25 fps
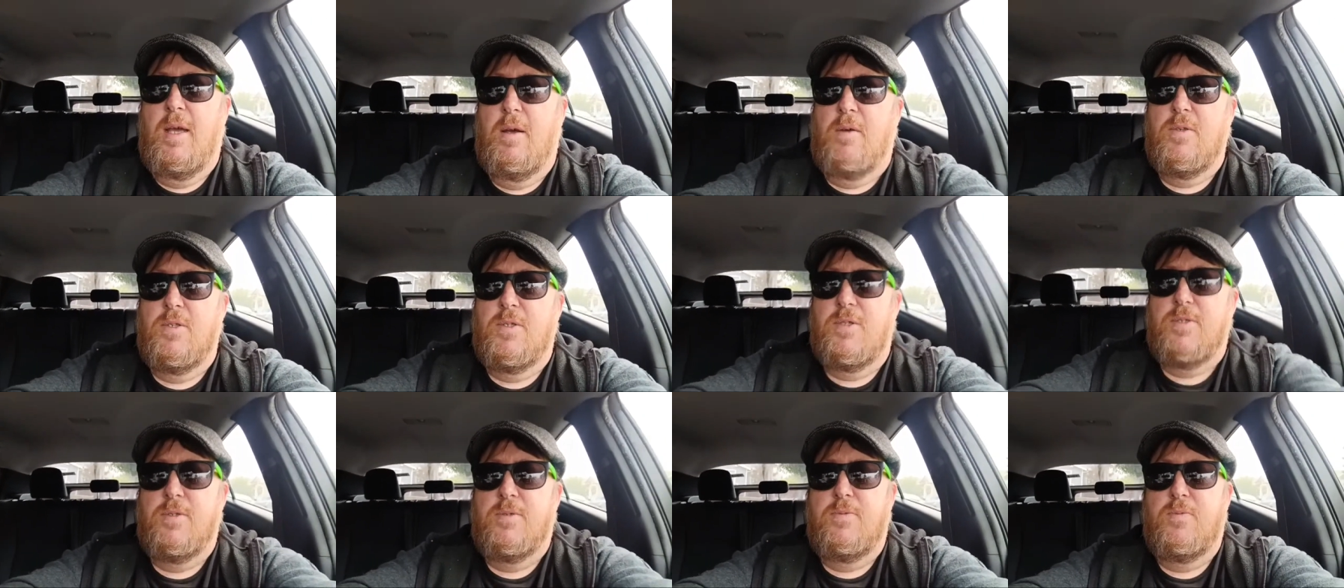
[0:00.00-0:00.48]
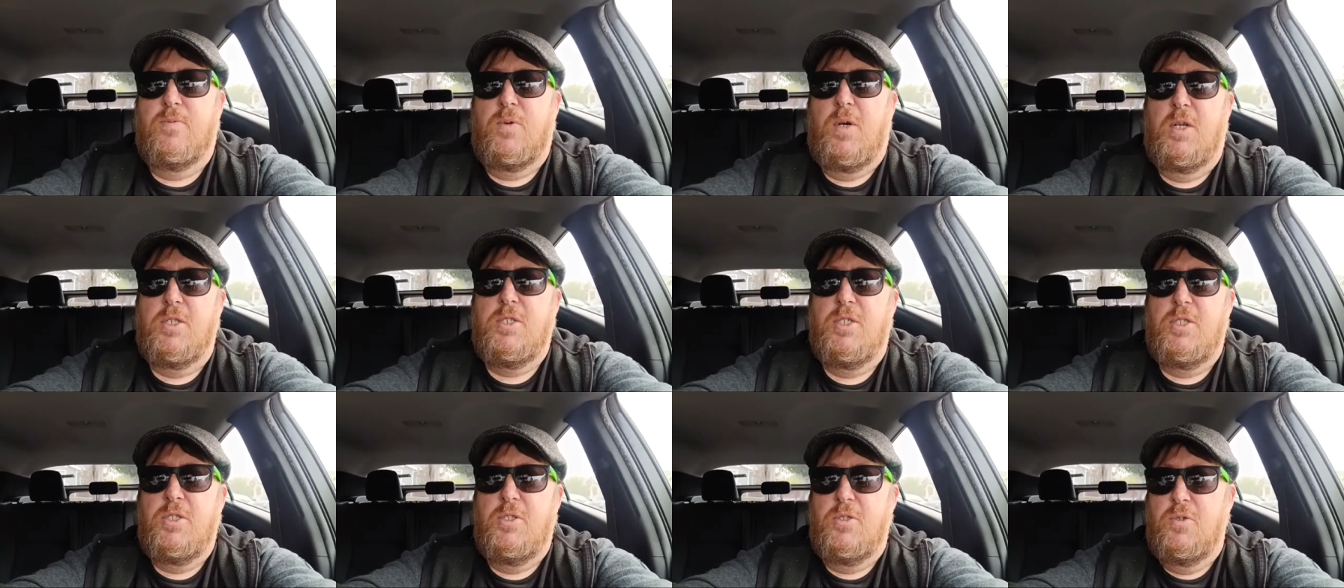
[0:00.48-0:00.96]
I was
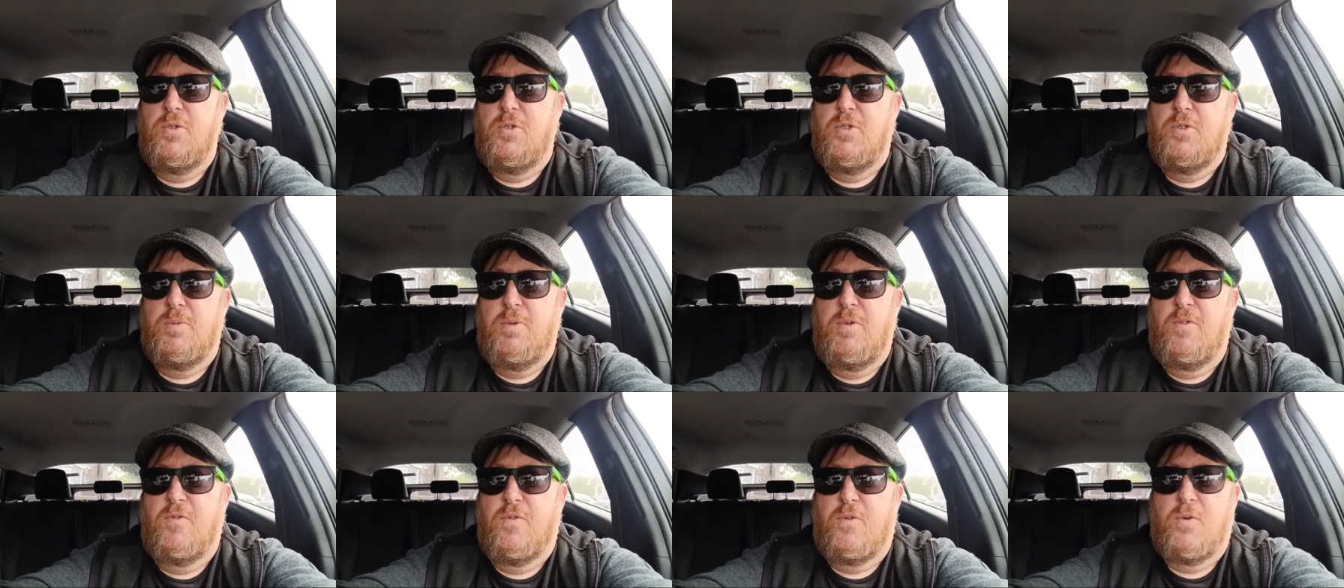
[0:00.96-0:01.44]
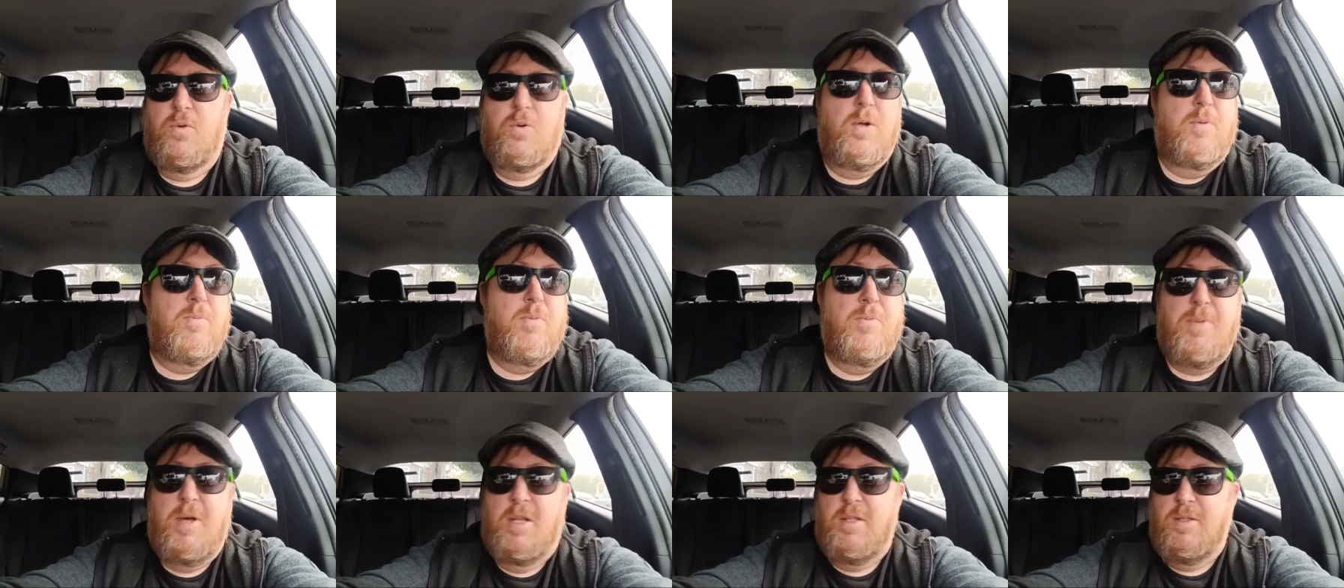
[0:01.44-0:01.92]
watching news before.
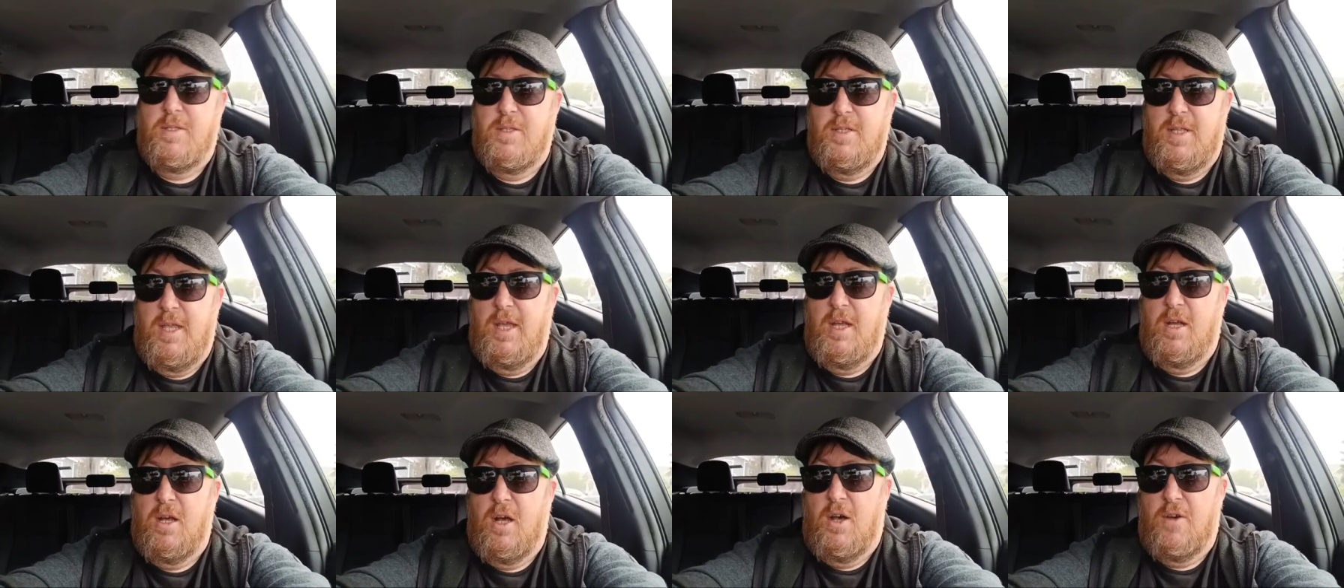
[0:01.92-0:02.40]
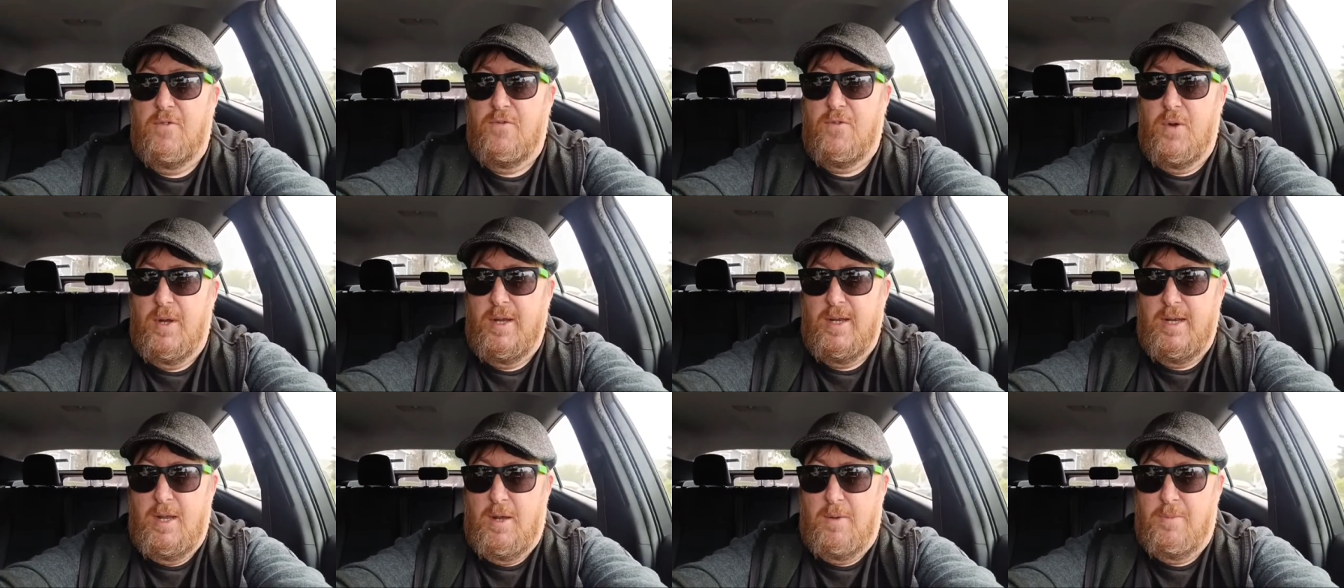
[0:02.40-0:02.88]
I'm about to take off
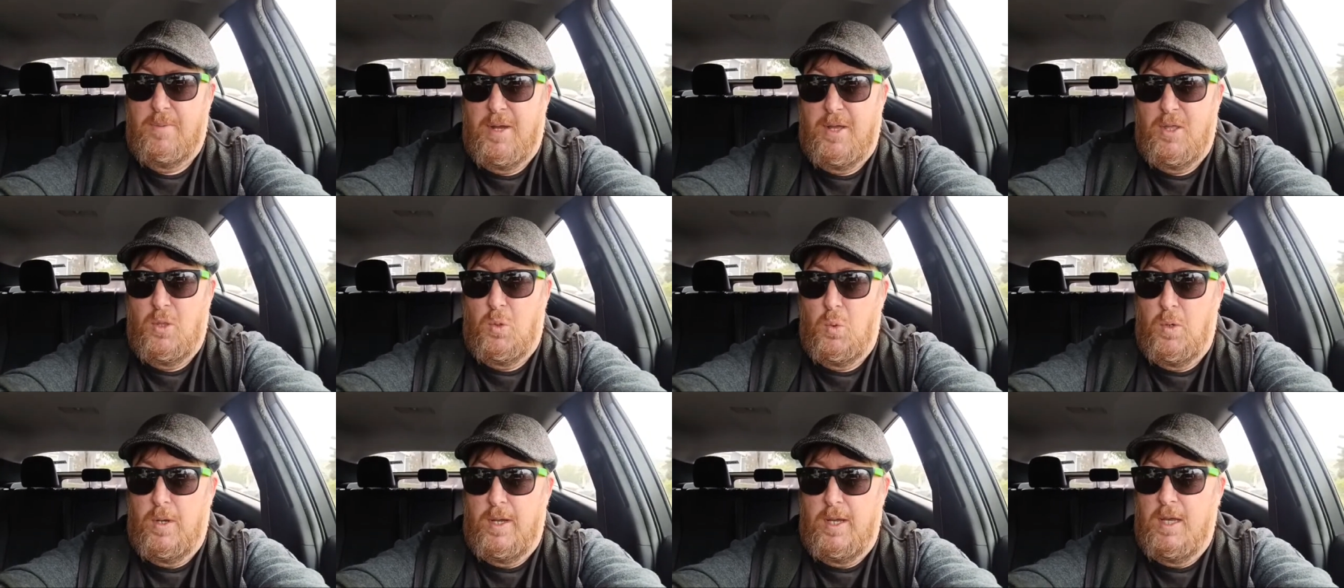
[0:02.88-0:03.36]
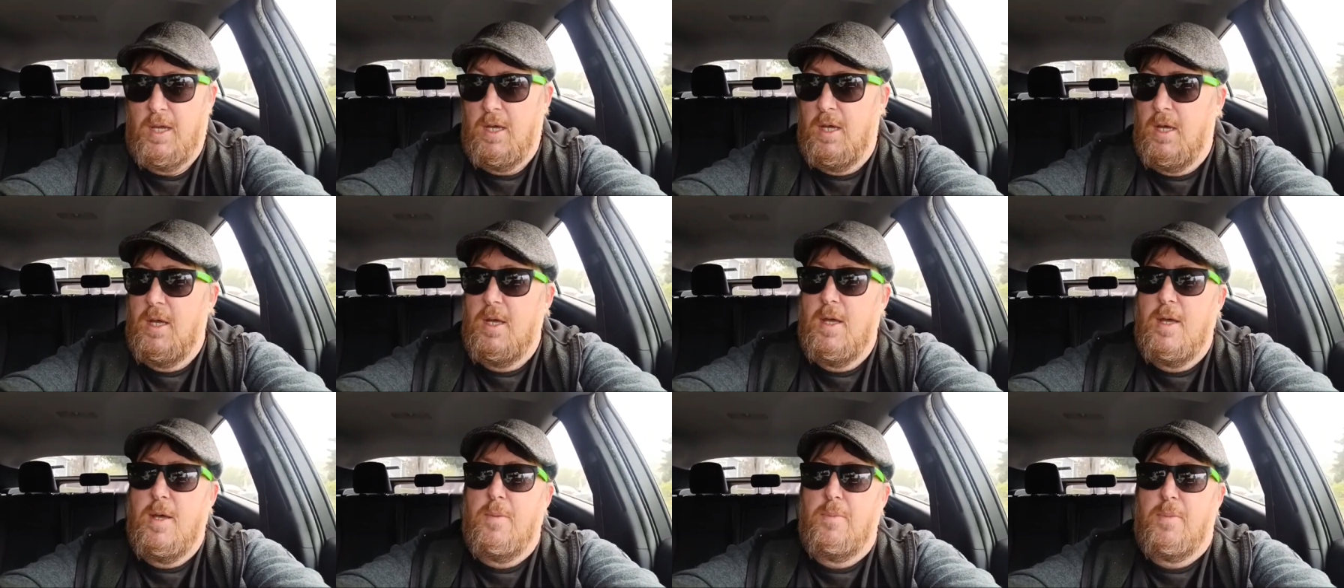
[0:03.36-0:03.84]
right now, by the way.
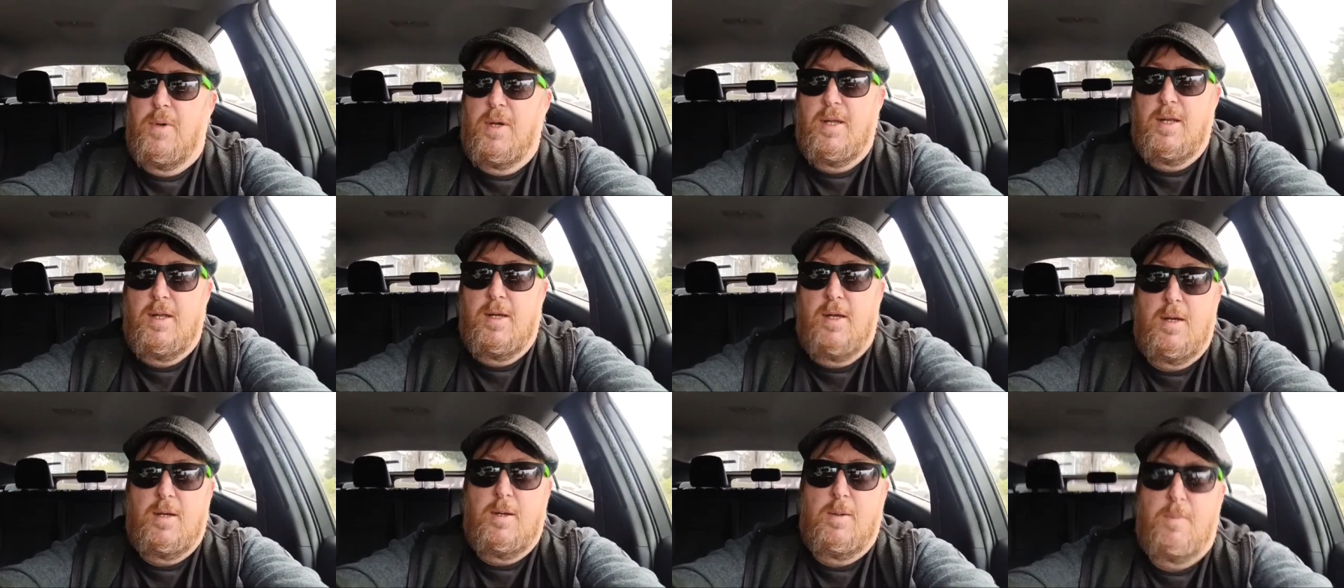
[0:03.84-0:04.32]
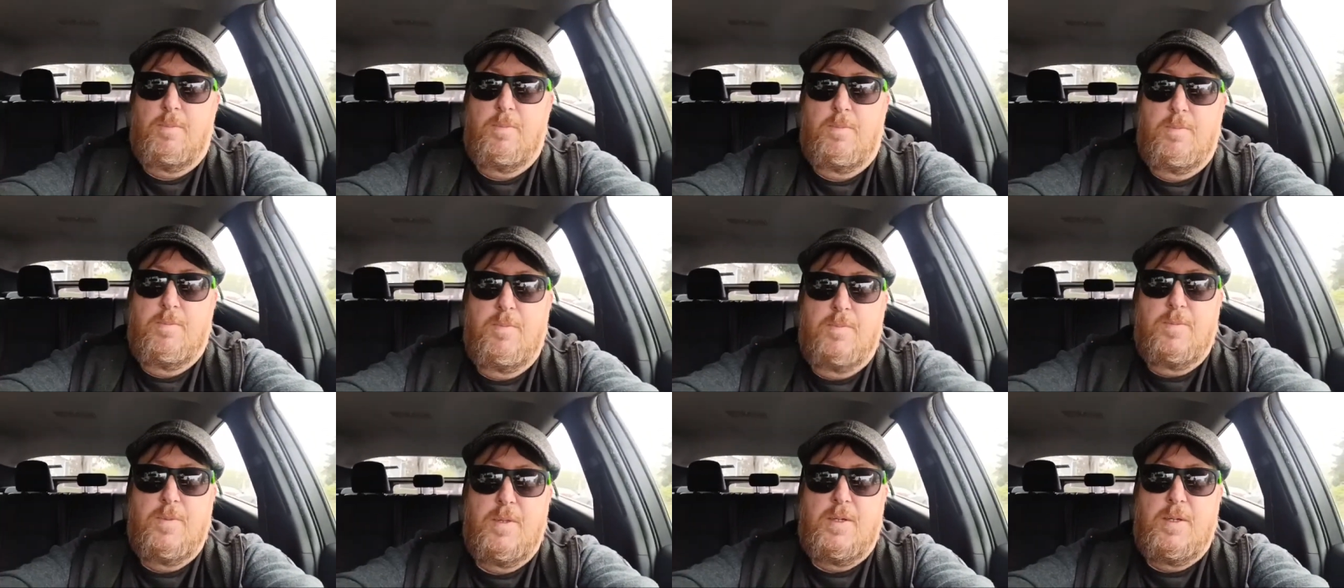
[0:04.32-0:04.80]
But um,